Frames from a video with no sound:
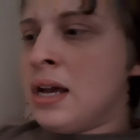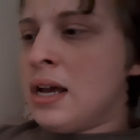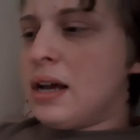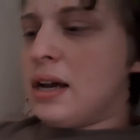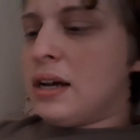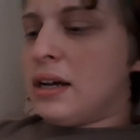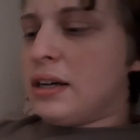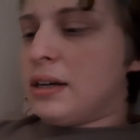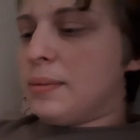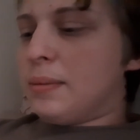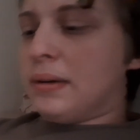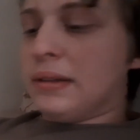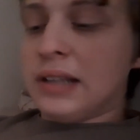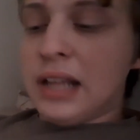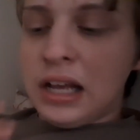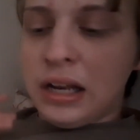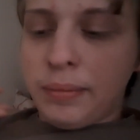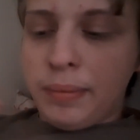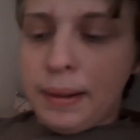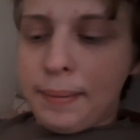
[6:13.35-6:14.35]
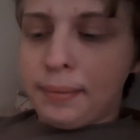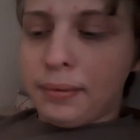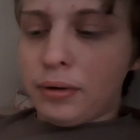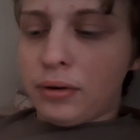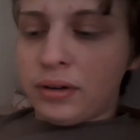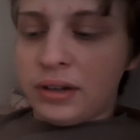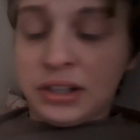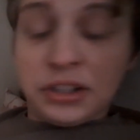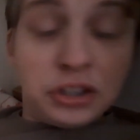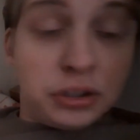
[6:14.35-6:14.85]
A lot of people
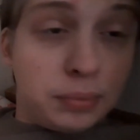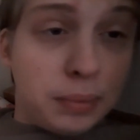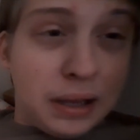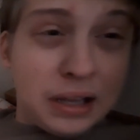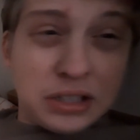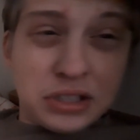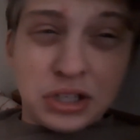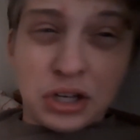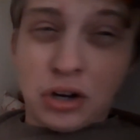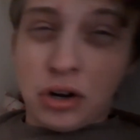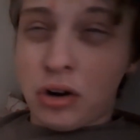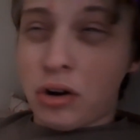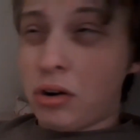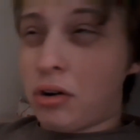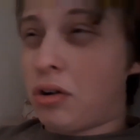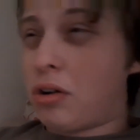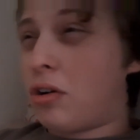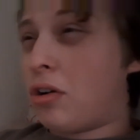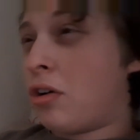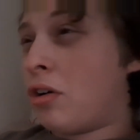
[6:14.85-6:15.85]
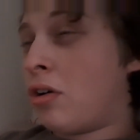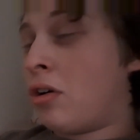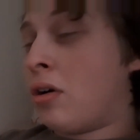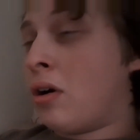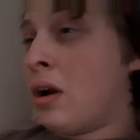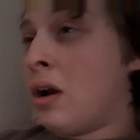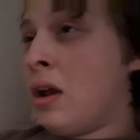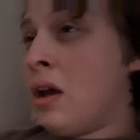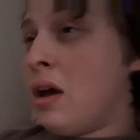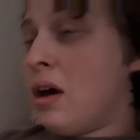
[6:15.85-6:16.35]
are killed by Tar,